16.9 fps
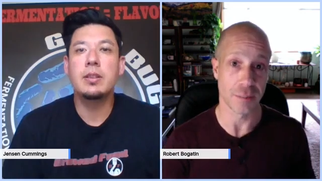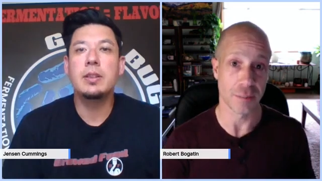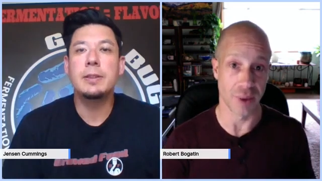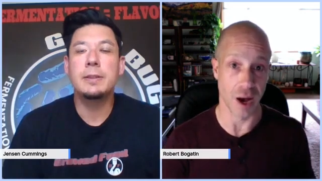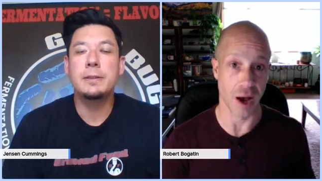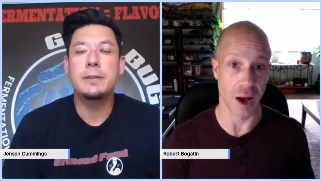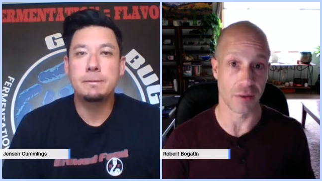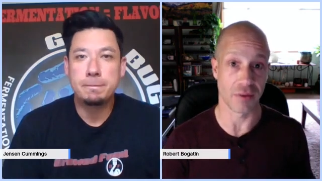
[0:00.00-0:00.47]

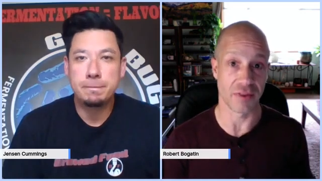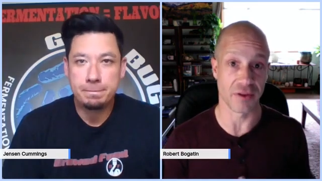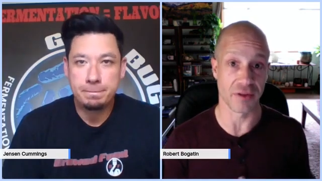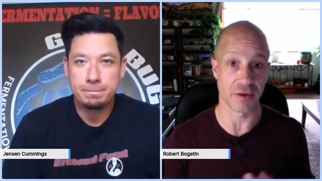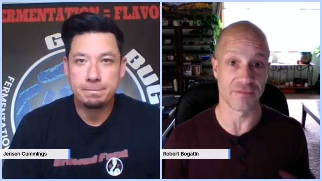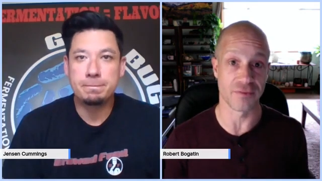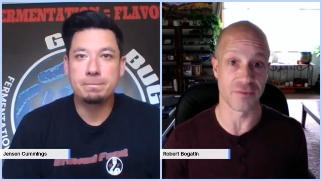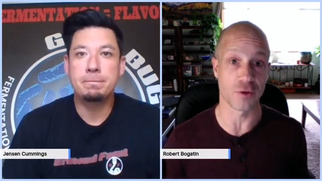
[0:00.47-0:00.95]
Speaker 1: But
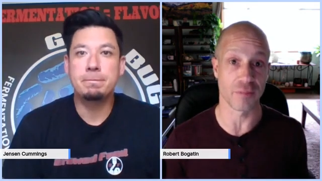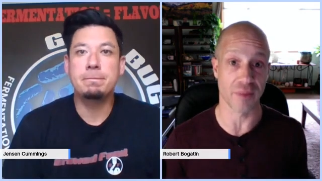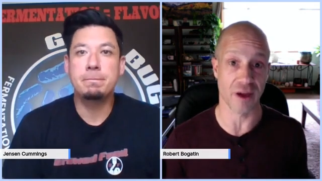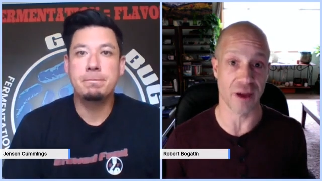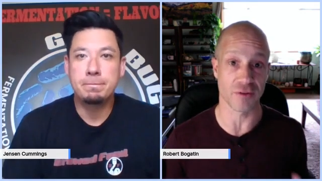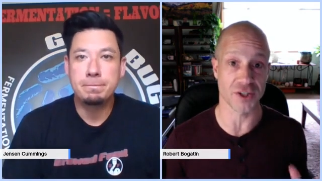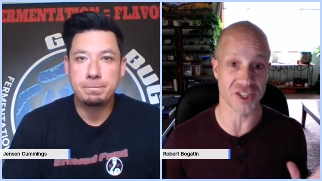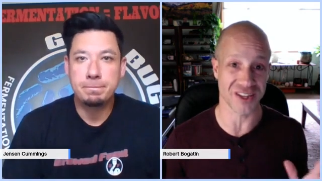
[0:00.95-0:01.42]
the food and
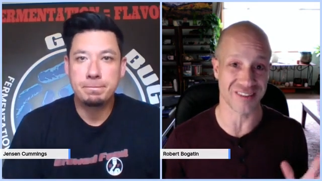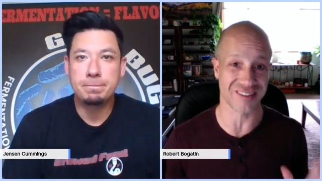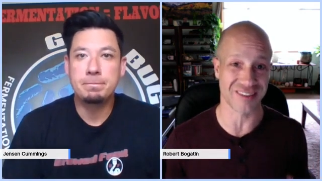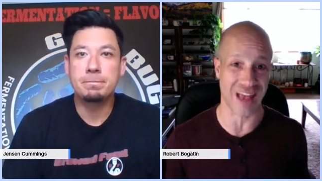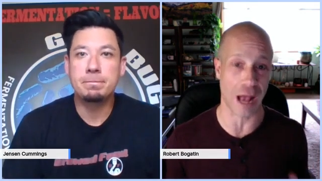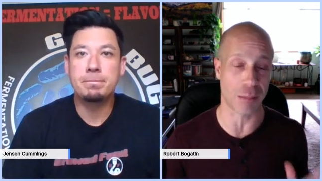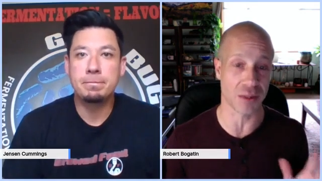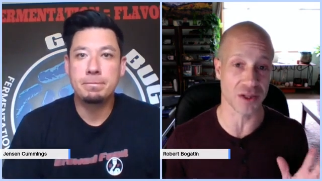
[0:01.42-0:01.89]
beverage
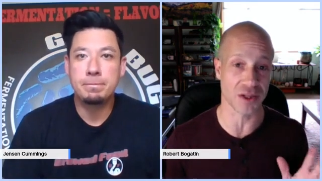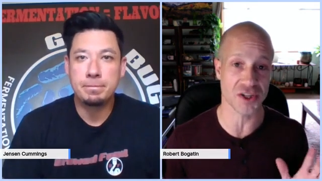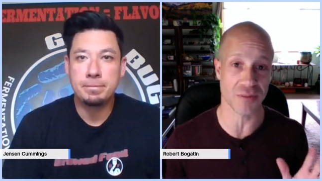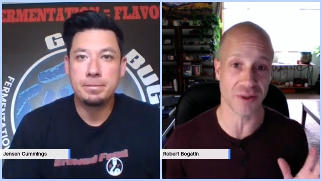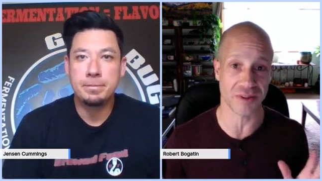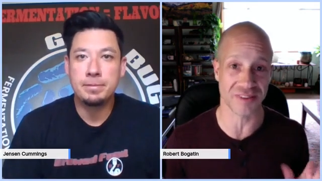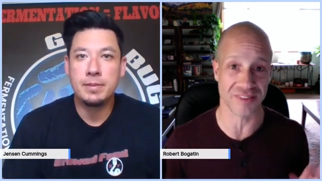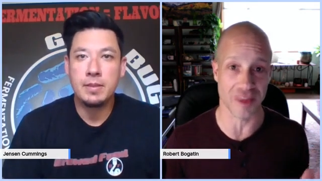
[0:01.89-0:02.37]

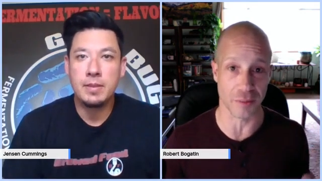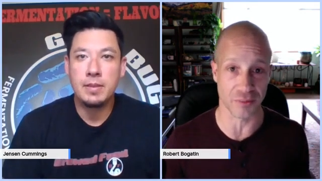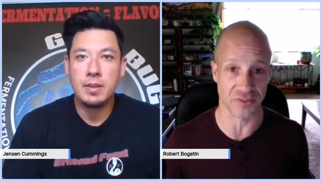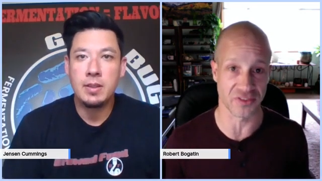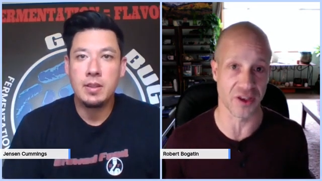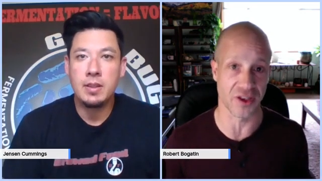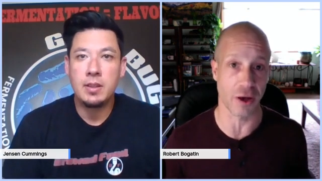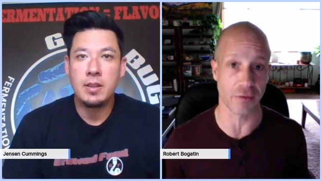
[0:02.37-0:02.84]
establishments
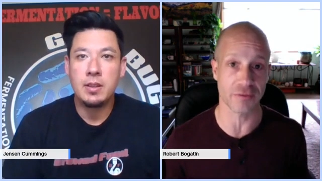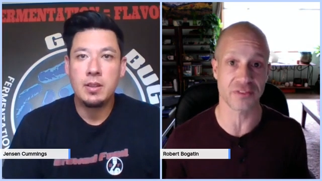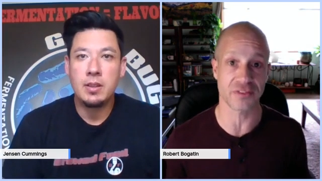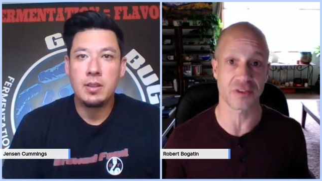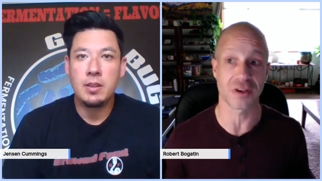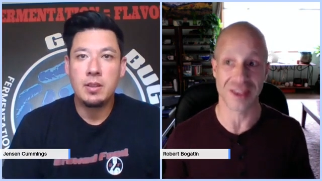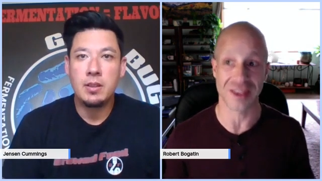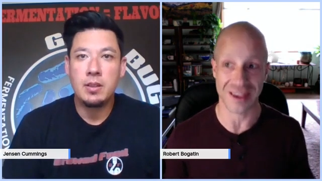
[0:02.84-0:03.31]

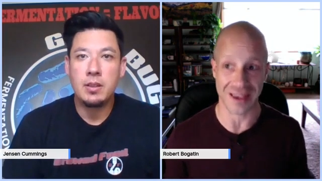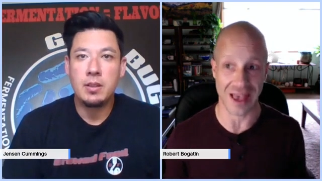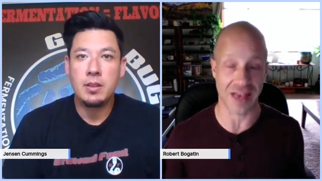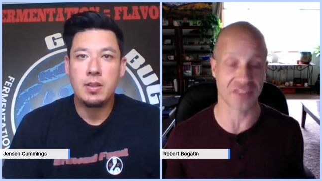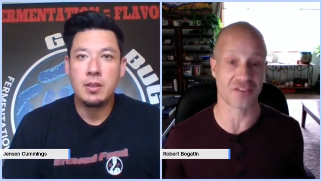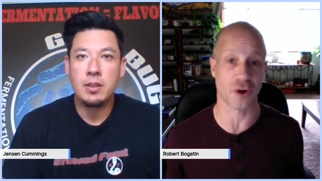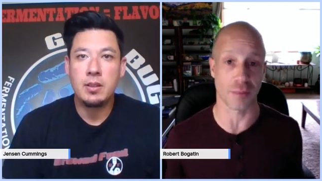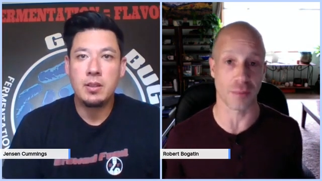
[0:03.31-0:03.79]
themselves,
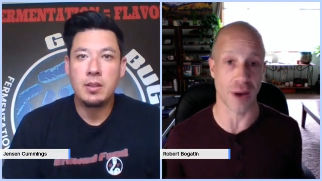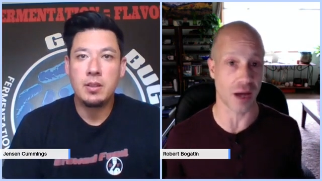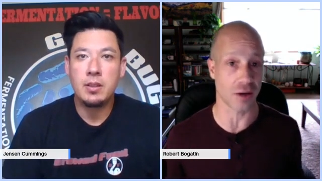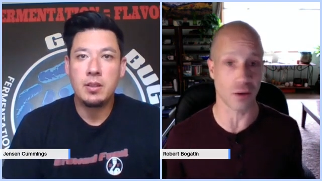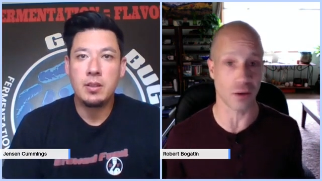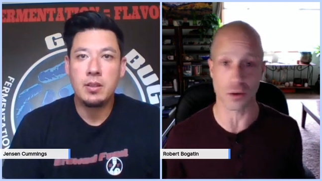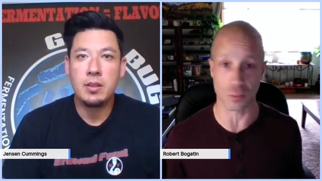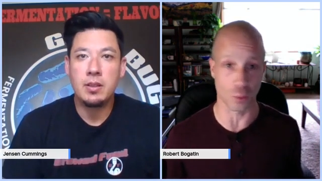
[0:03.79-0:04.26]
as our
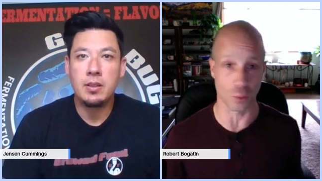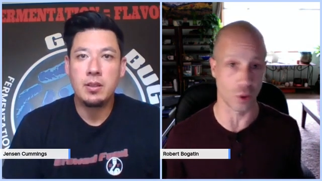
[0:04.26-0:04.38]
model, will